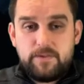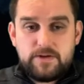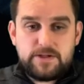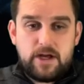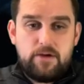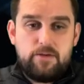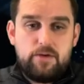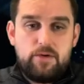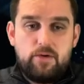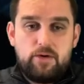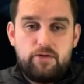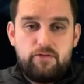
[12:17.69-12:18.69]
So
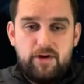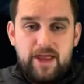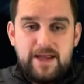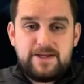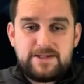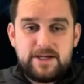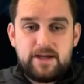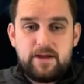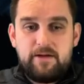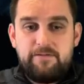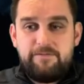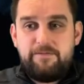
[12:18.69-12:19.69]
you're creating
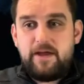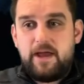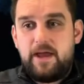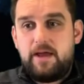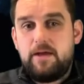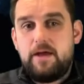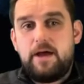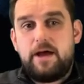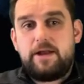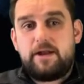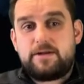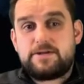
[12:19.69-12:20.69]
a fear
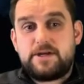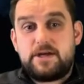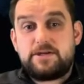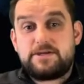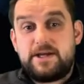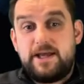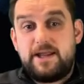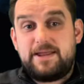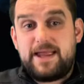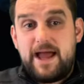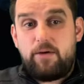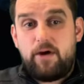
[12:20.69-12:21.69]
and uncertainty and
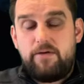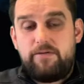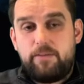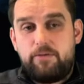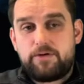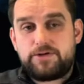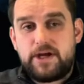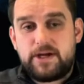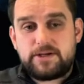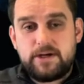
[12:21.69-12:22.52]
doubt over the project.